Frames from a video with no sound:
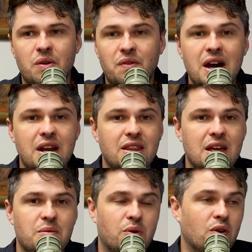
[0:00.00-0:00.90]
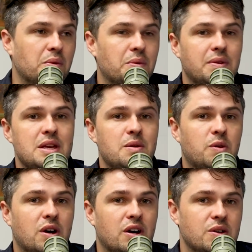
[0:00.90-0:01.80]
provider that probably
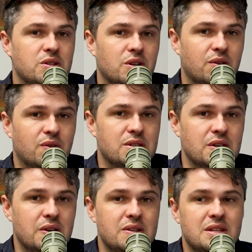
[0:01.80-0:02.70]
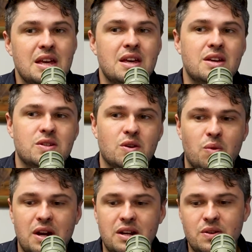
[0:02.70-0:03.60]
you've got because of good returns. So
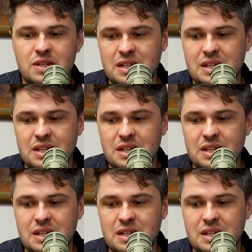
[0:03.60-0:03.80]
one, you're